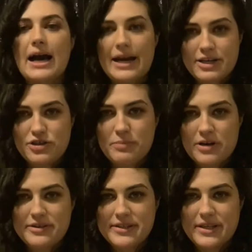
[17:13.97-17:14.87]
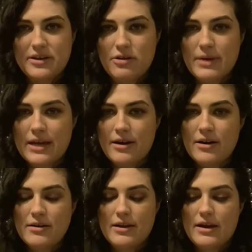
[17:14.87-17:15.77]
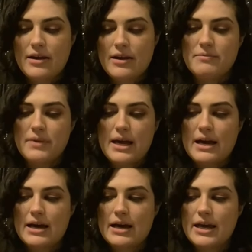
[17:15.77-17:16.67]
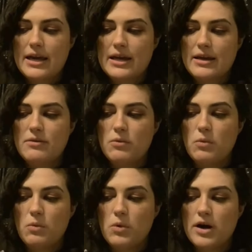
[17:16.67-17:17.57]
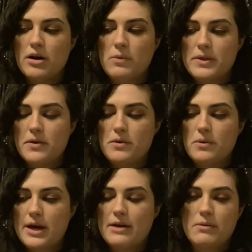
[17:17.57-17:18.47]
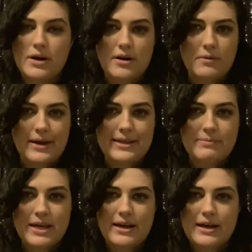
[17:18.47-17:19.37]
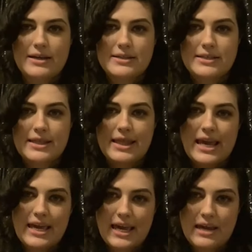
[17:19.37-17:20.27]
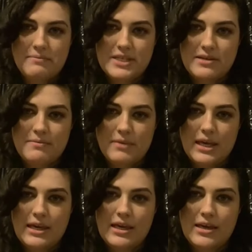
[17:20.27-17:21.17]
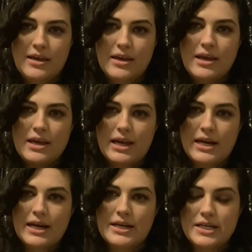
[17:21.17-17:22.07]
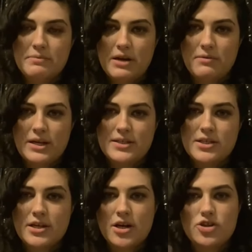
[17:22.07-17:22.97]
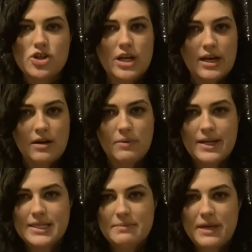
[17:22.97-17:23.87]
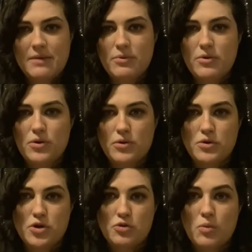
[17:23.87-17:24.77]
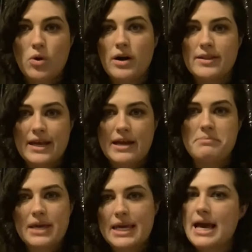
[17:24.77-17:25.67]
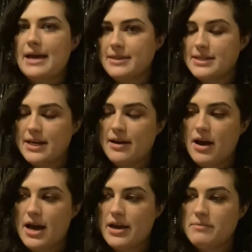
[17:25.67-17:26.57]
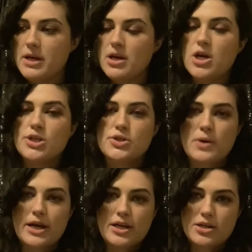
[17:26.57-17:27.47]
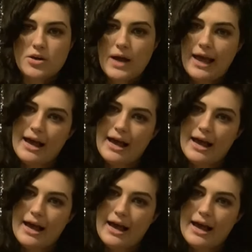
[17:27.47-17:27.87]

I do personally know better. Um, I work with who I work with because they came to me and I did my research and I went to people who knew more than me at the time so I could know